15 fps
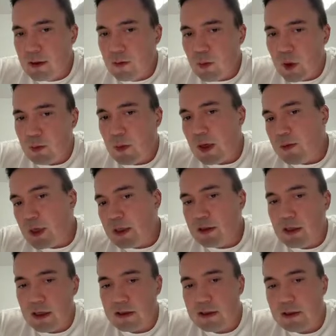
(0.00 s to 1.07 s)
but maybe it
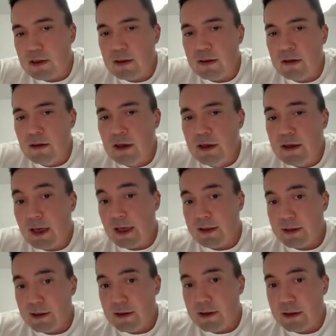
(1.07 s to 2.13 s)
does the
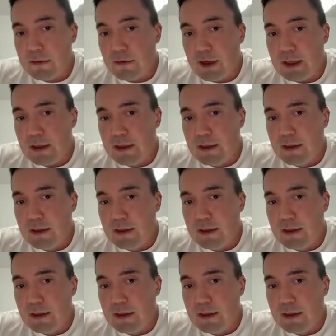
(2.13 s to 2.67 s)
canceling, right?